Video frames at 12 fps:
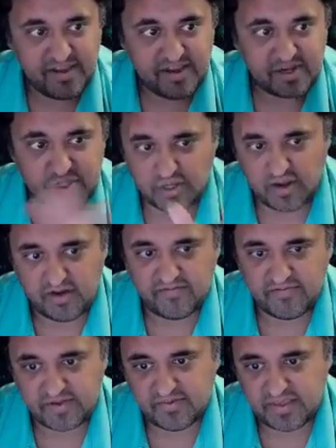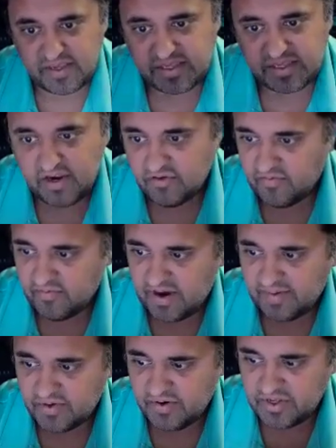to solve some of these data-driven
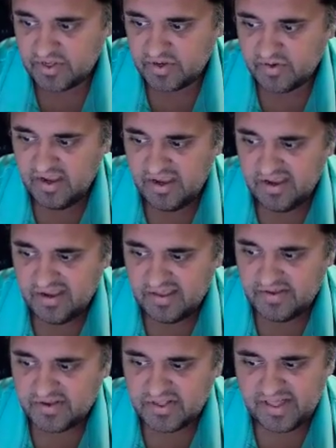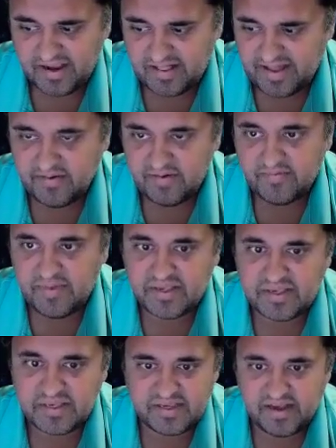problems, right? So there's a lot of cloud
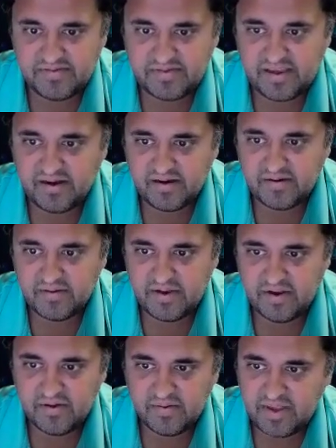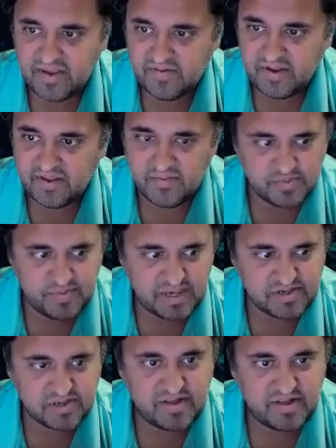pieces out there. Even on the most
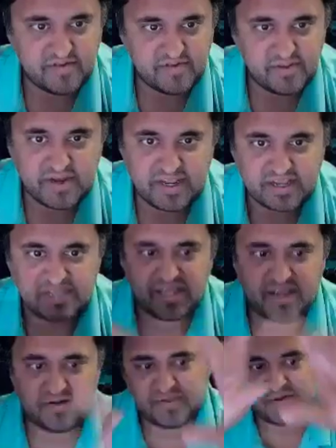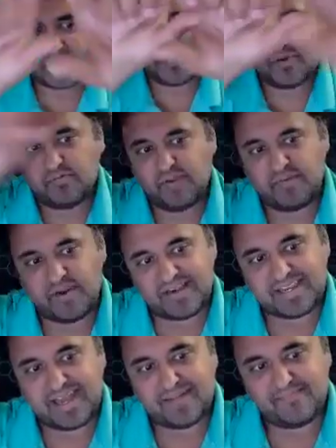basic level, you look at Excel and there's a little ribbon
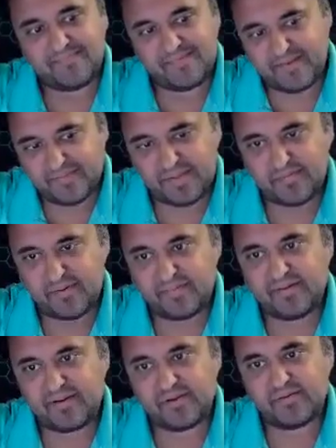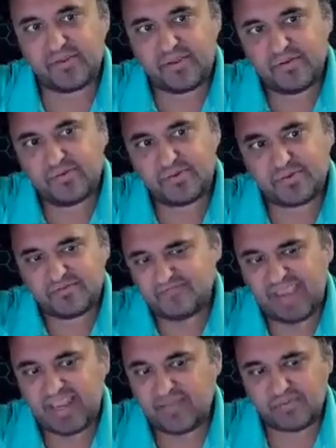on top, right? People probably don't use
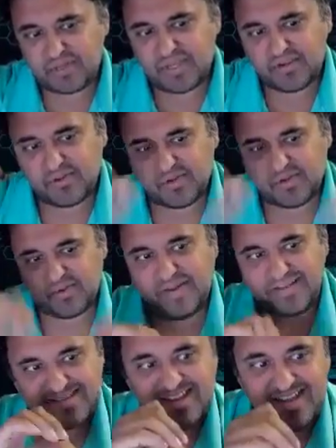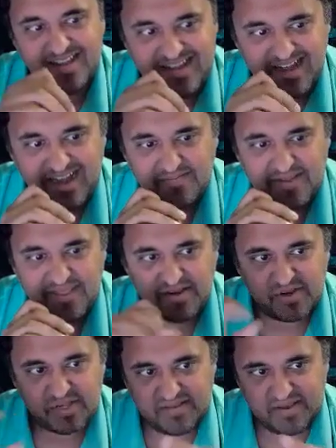80% of the buttons.
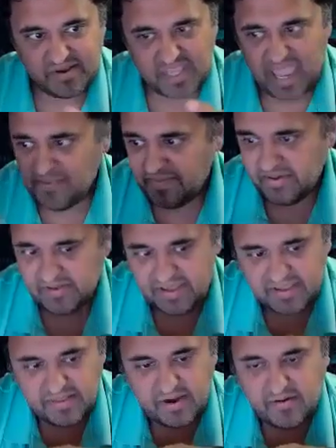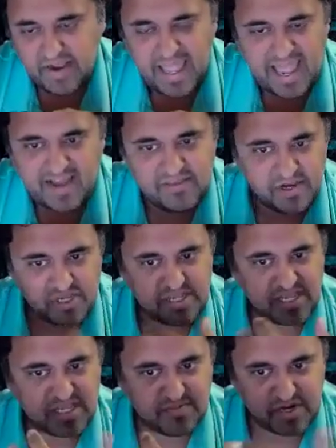But there's capability that they already have. They
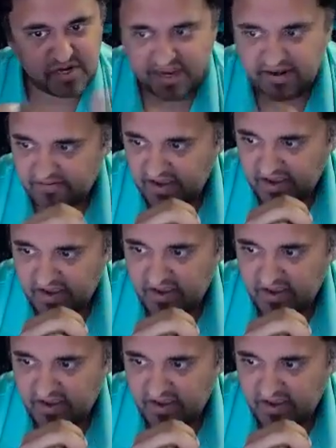just need someone to kind of